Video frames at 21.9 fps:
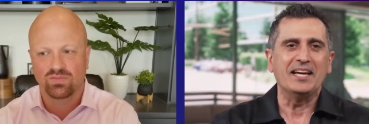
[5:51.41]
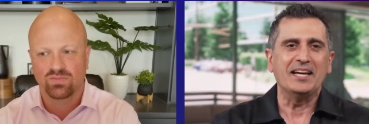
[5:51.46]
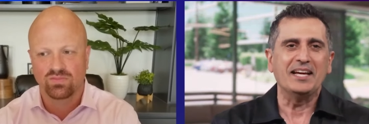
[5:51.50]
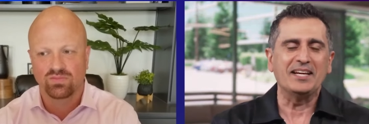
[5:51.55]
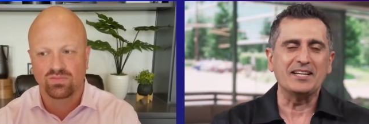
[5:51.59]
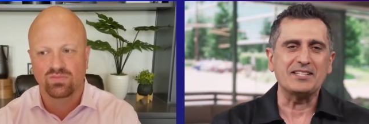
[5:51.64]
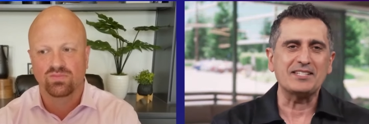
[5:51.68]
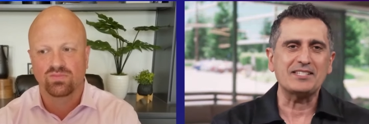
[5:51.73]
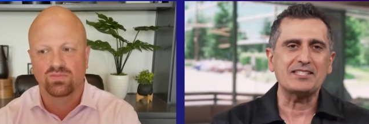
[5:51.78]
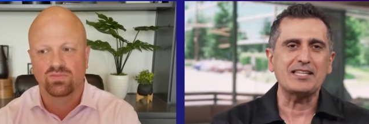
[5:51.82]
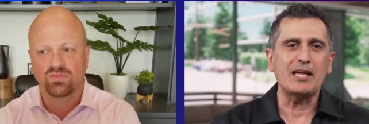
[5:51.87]

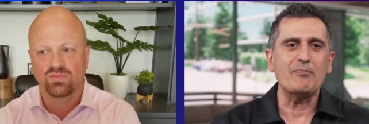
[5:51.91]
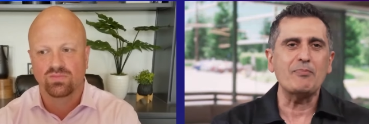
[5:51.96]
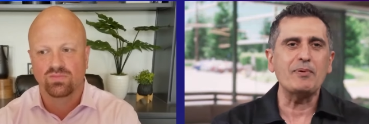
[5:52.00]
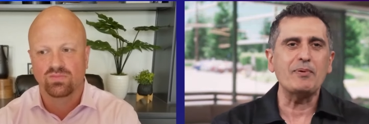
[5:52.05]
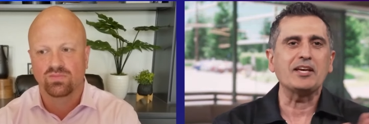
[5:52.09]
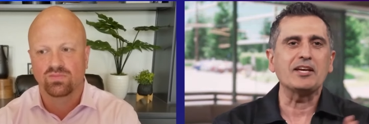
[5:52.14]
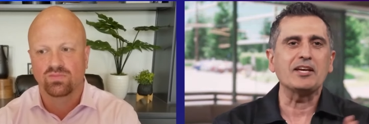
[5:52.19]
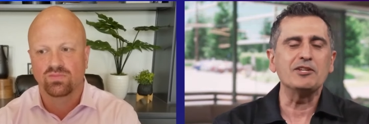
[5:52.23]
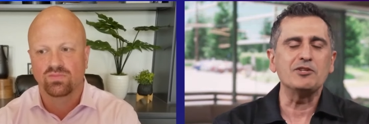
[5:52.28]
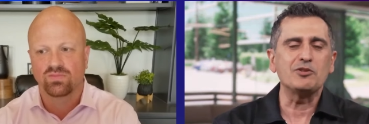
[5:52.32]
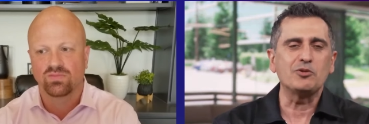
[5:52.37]
Speaker 1: uh,
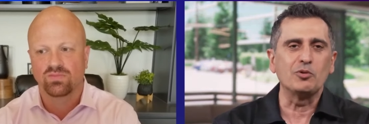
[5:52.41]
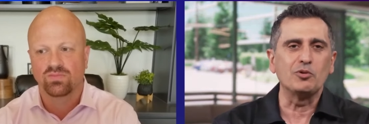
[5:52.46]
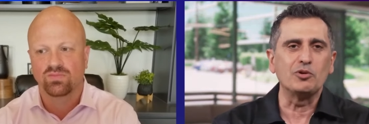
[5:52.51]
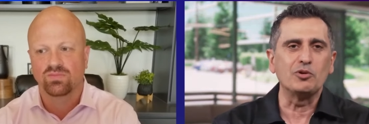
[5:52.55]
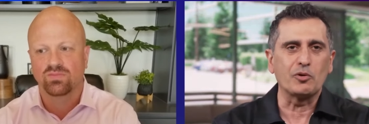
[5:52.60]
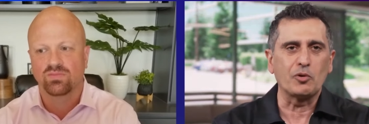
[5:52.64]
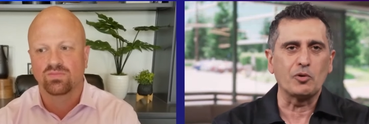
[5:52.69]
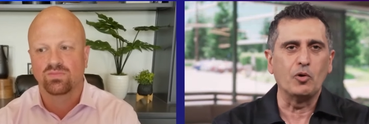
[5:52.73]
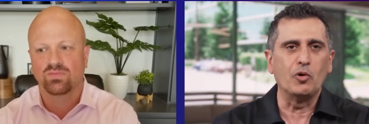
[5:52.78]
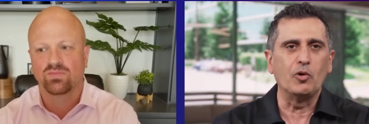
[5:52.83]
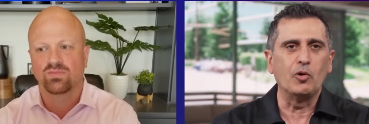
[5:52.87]
stepping into
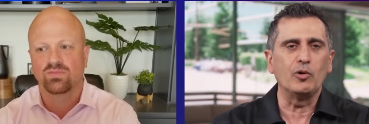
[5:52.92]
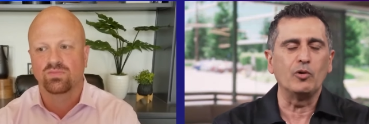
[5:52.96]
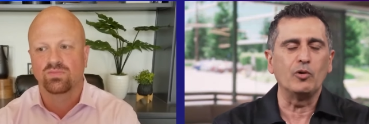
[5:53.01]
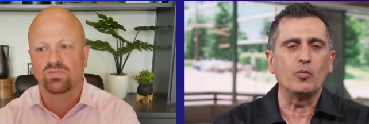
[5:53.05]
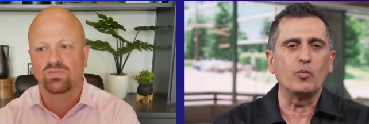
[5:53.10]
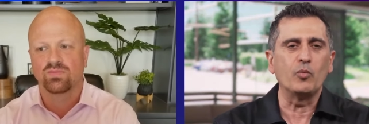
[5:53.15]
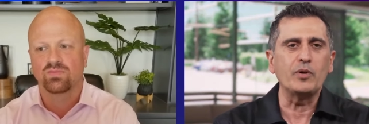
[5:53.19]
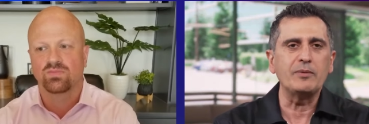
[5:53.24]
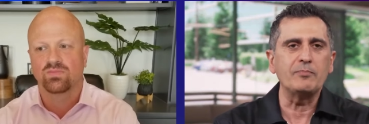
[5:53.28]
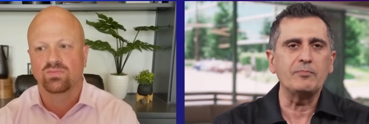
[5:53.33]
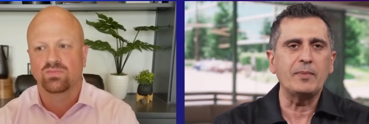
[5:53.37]
the role,
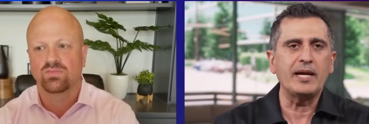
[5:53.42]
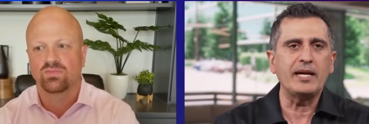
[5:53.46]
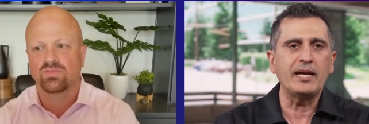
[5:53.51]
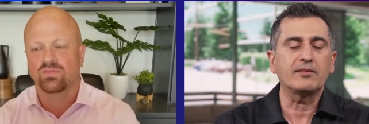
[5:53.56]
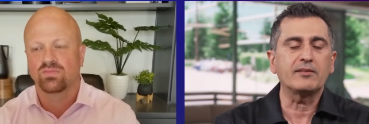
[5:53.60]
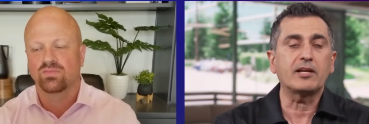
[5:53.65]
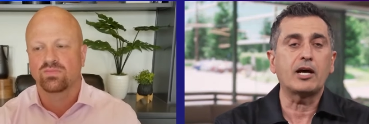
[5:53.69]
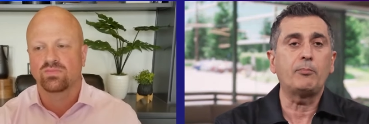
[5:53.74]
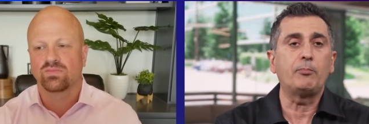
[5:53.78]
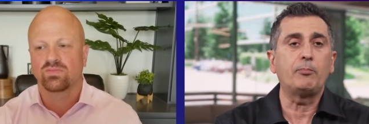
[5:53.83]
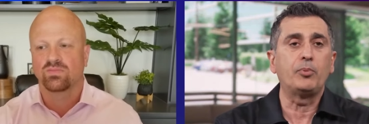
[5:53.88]
we
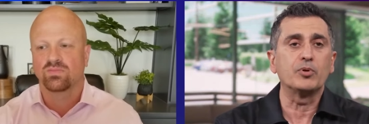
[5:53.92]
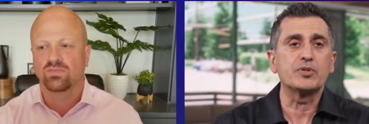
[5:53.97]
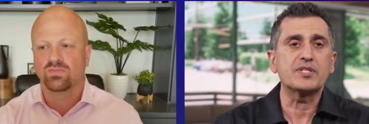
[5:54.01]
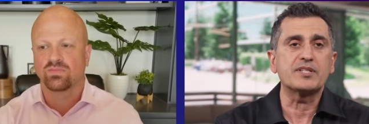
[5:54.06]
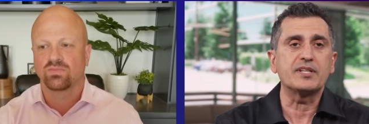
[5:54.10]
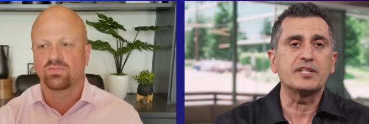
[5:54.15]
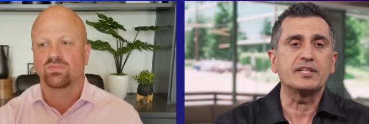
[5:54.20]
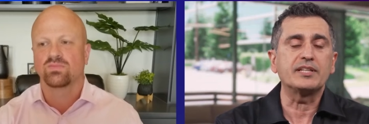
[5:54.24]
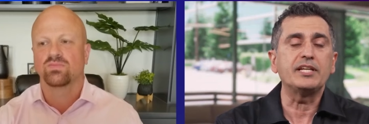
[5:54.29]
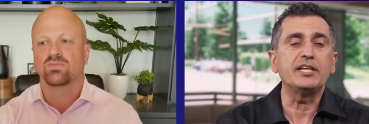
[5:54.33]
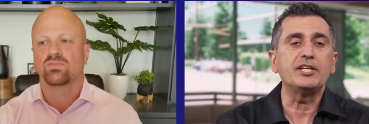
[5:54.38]
made couple
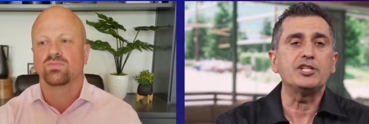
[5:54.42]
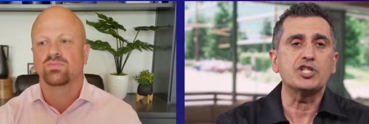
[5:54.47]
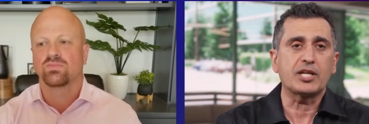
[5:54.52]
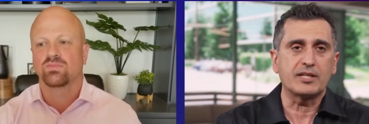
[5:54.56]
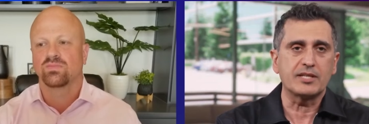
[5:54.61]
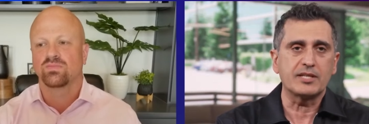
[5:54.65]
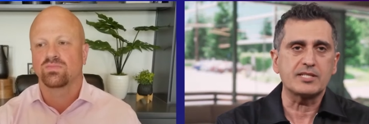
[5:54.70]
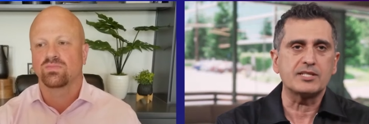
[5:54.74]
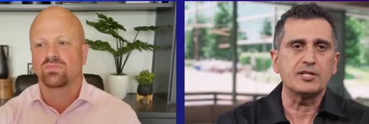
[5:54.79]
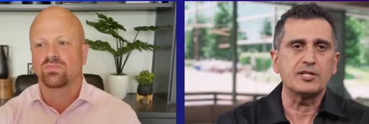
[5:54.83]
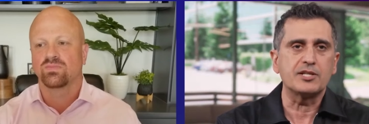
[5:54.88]
strategic
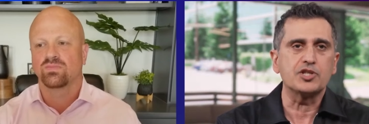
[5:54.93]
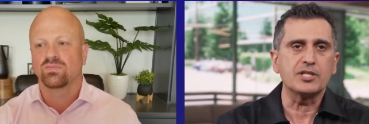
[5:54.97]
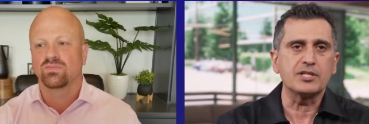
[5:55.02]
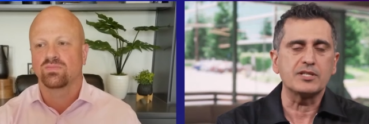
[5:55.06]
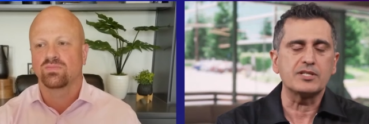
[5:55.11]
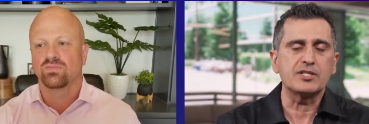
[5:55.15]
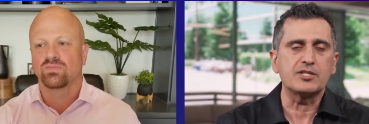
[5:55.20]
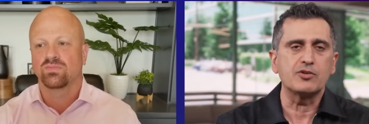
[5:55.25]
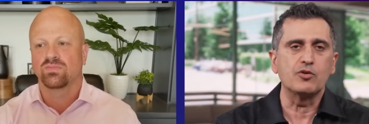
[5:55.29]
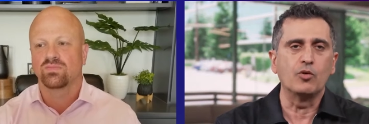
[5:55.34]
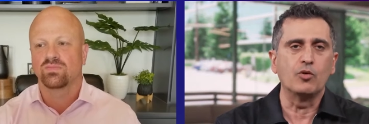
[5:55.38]

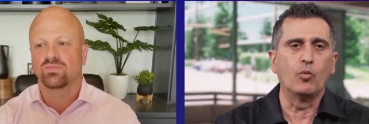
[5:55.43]
decisions.